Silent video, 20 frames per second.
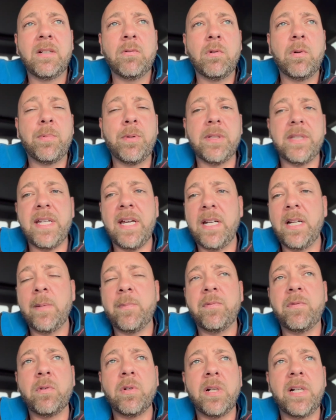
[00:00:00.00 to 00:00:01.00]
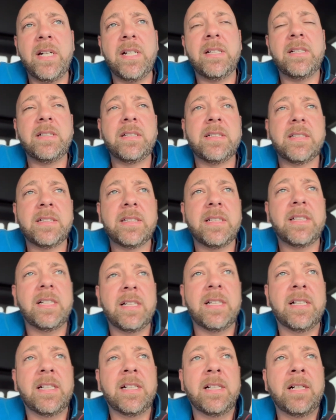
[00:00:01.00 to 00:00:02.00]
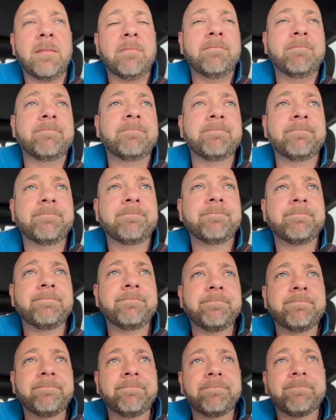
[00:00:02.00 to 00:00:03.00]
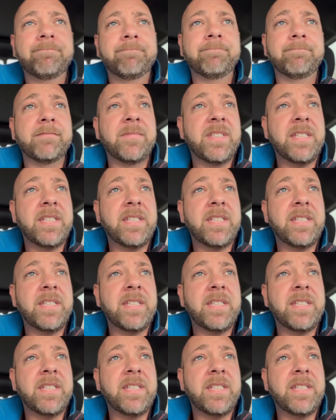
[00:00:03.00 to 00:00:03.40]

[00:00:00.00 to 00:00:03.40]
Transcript: We'll put that up for you. Um,